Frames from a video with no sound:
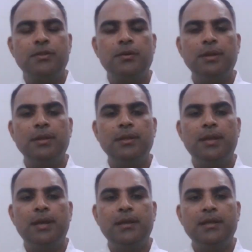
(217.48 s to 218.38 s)
So,
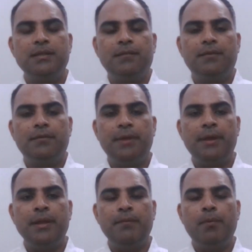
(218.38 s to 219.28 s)
Nandita, that's a
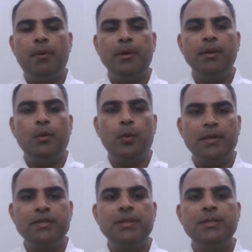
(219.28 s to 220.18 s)
very important
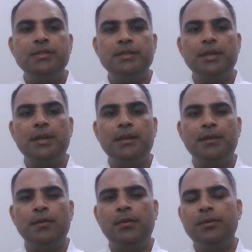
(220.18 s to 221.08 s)
question.
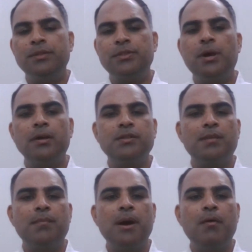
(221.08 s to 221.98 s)
You know, this
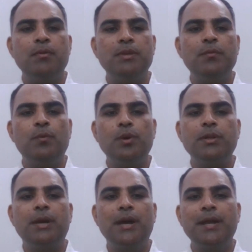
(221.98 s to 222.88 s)
talks about the
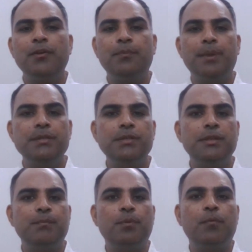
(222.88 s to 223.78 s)
what kind of
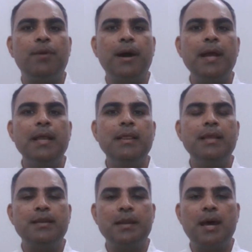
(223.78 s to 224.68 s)
patient
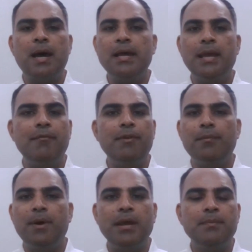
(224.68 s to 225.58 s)
profile that I have
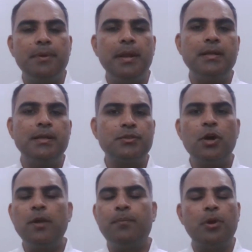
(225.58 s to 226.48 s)
in my
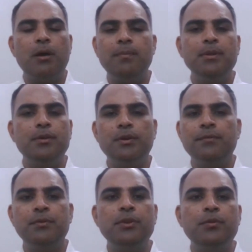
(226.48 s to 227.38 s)
practice, or probably, you know,
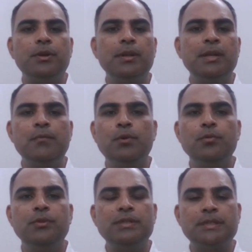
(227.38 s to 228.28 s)
if you really
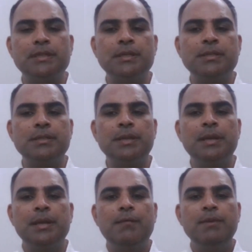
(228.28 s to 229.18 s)
want to discuss,
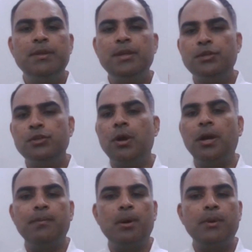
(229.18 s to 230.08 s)
we can
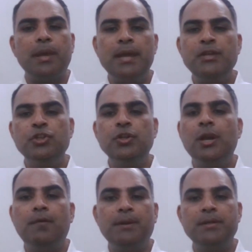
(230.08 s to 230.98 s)
talk about
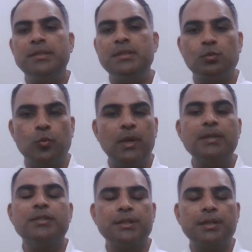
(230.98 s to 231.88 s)
Asia versus
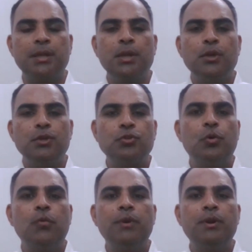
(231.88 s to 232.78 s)
West.
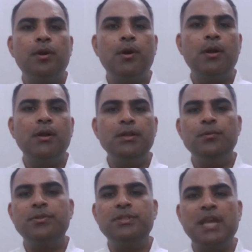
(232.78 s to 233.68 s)
So overall, you
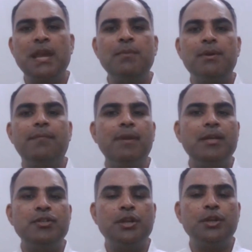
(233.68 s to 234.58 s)
know, same
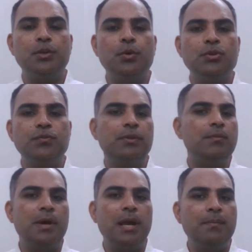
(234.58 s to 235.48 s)
reflection goes
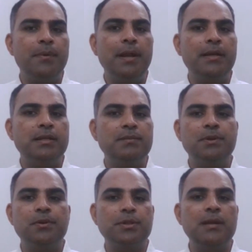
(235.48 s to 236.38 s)
with my practice
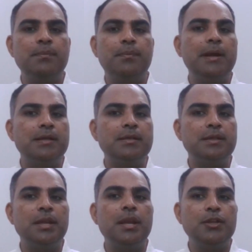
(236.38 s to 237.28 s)
because I
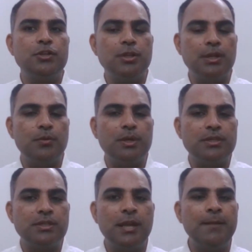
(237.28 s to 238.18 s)
practice in Asia, you
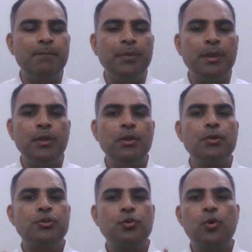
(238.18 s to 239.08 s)
can say.
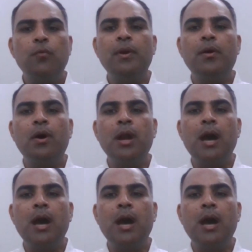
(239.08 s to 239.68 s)
So overall,